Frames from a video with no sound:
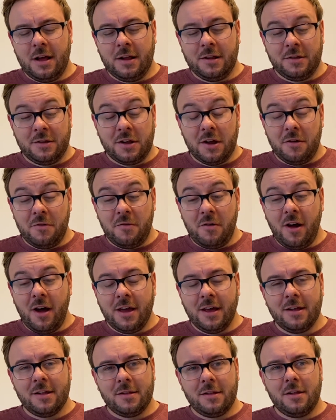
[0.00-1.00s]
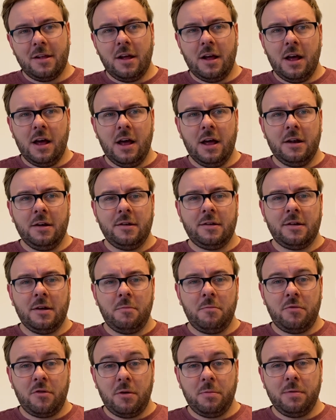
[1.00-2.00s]
done right and
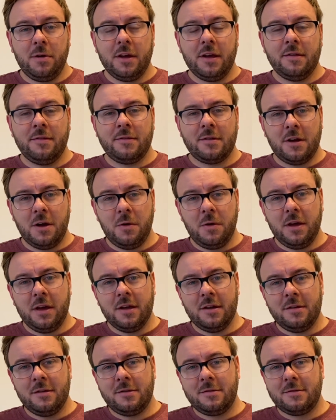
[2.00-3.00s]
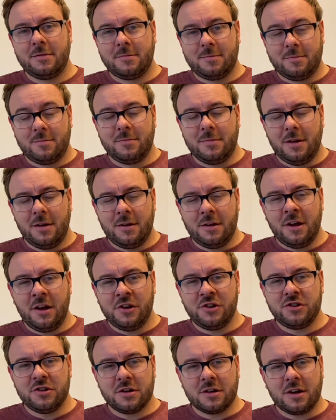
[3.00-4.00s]
done properly and slowly, and I
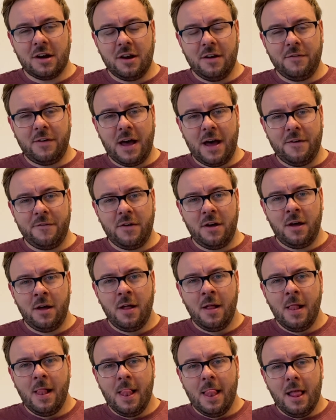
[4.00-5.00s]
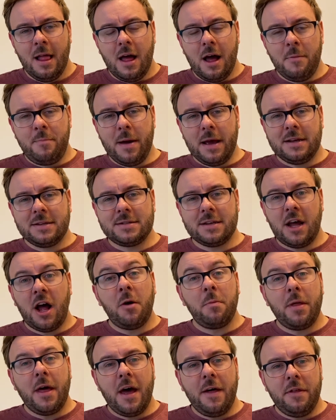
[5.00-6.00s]
should kind of have a base set
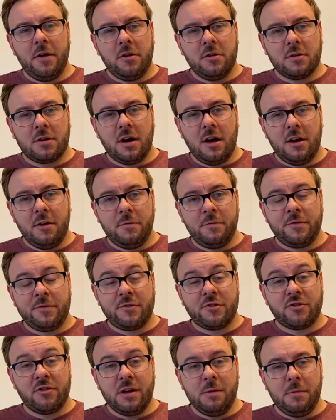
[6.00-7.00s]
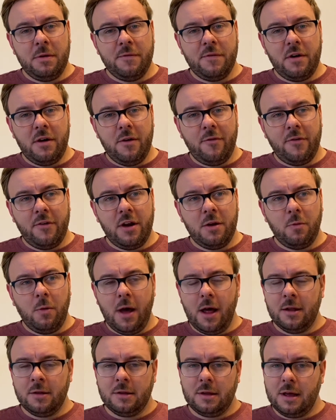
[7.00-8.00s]
up there that will kind of treat me very
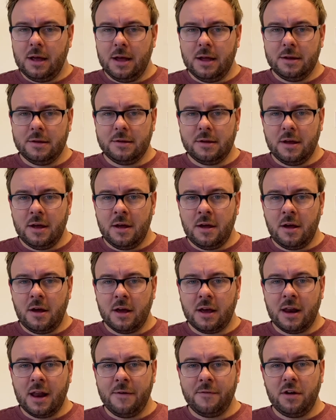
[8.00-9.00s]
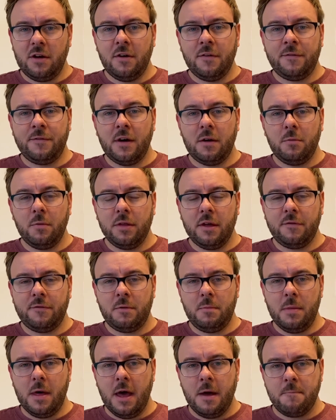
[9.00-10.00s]
well, and I can have a lot of fun with it
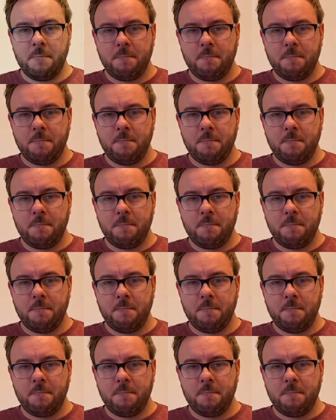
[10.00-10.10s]
from there.